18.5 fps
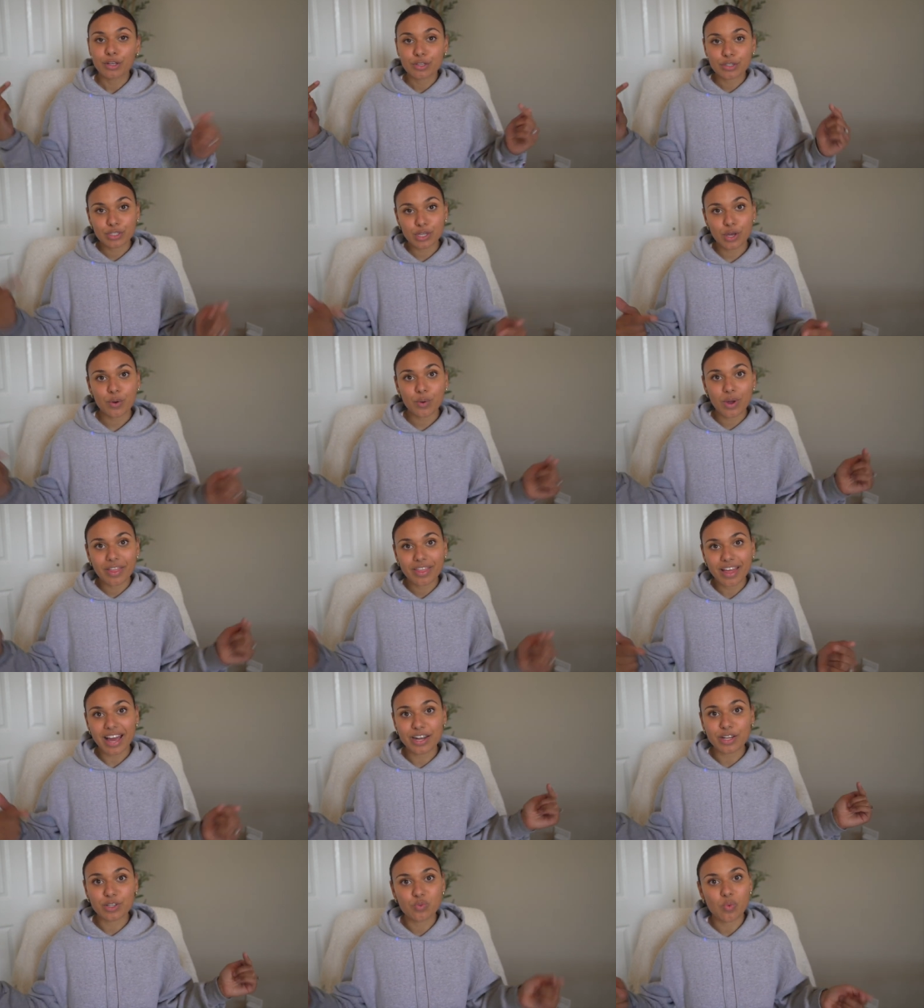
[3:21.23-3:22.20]
So
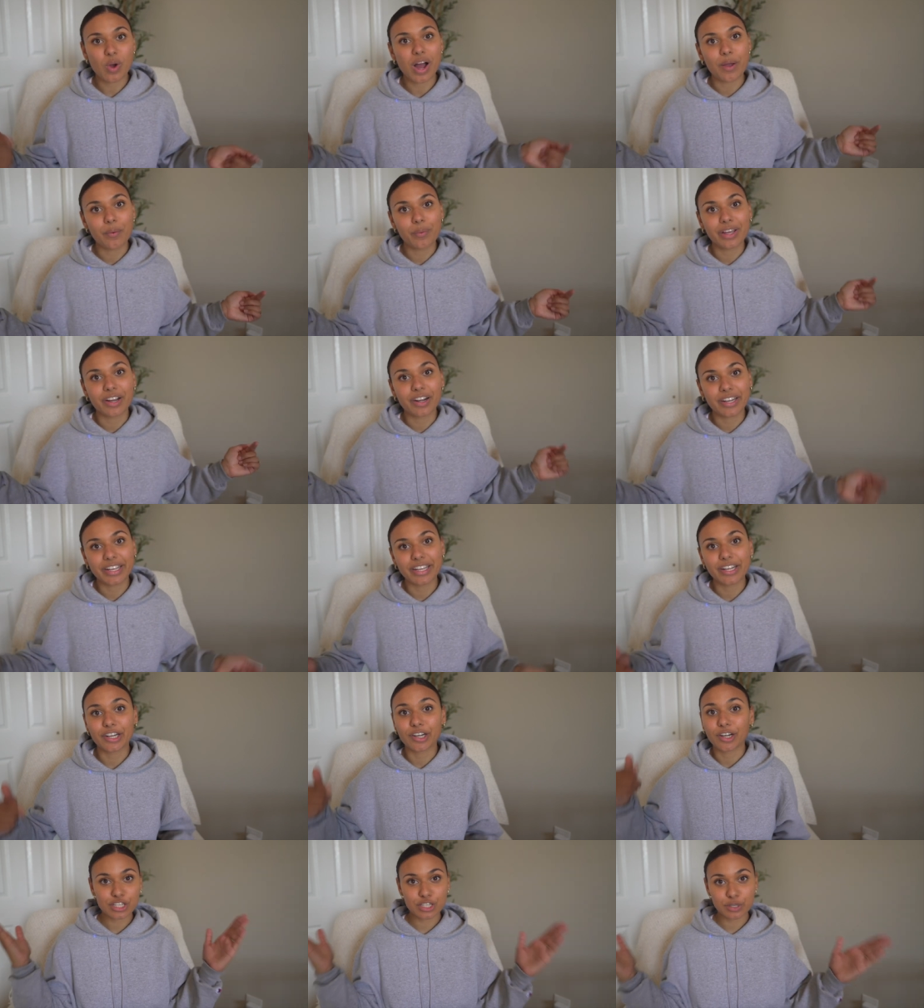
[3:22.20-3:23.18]
that is why we are
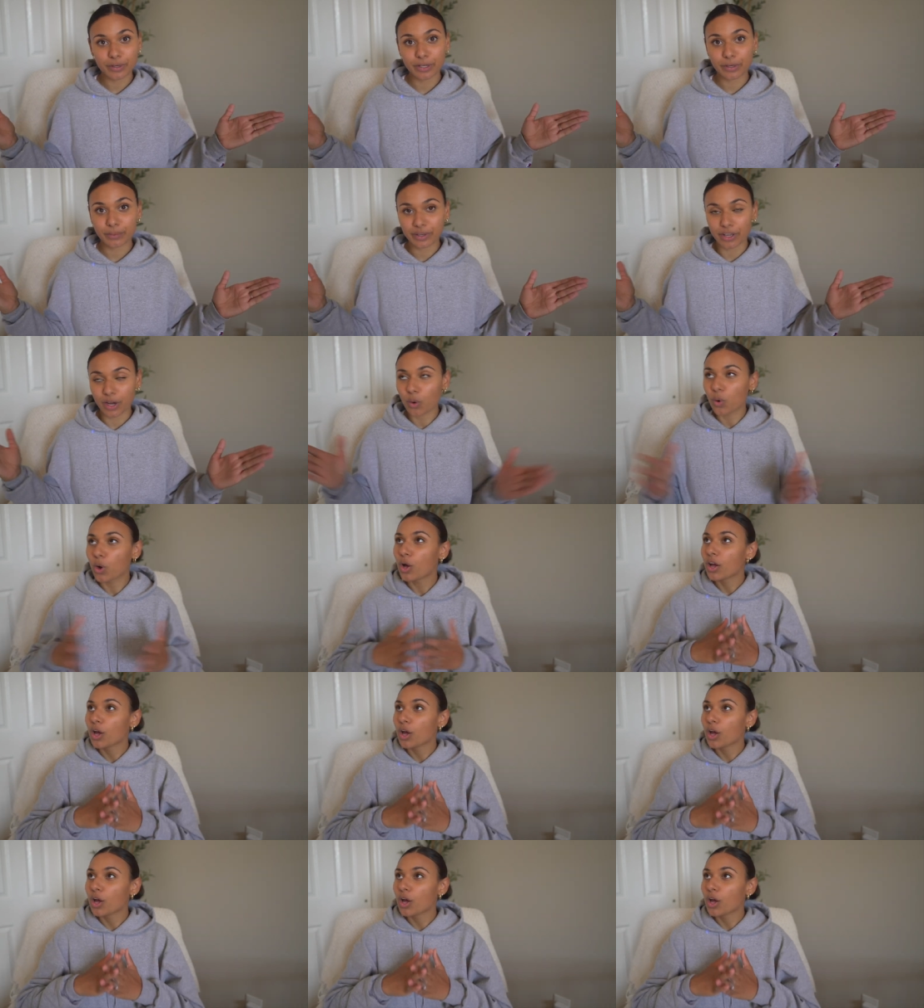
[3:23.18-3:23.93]
here. So here we go.